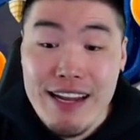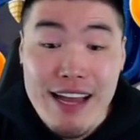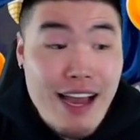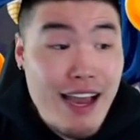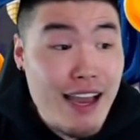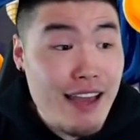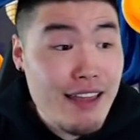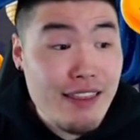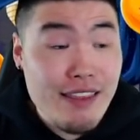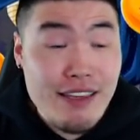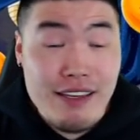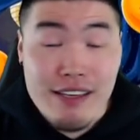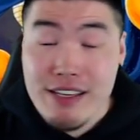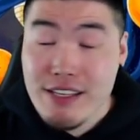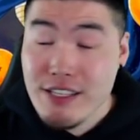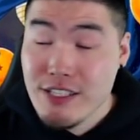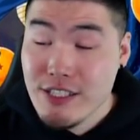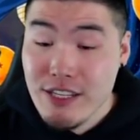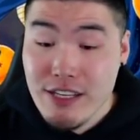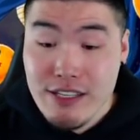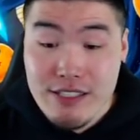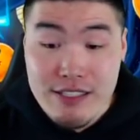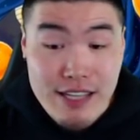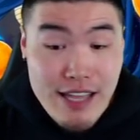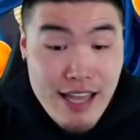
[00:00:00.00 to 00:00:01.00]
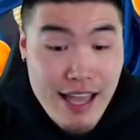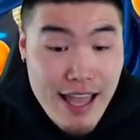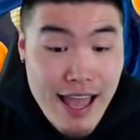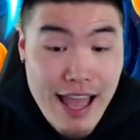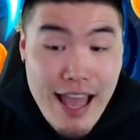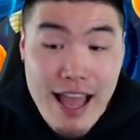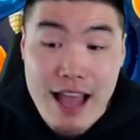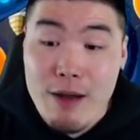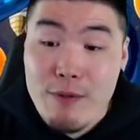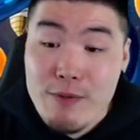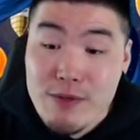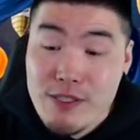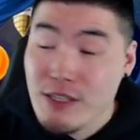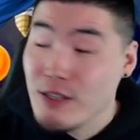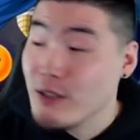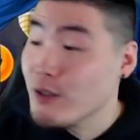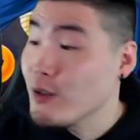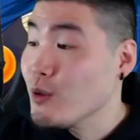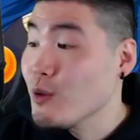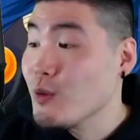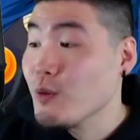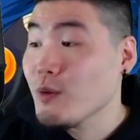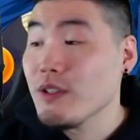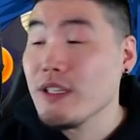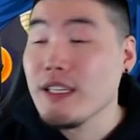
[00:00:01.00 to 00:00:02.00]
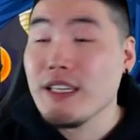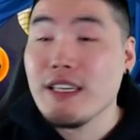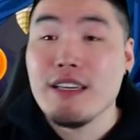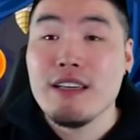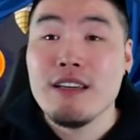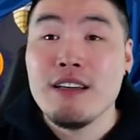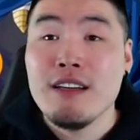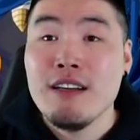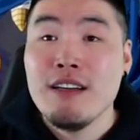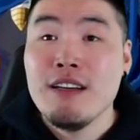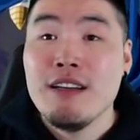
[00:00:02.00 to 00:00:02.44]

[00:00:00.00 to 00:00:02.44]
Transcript: I think it's just absolutely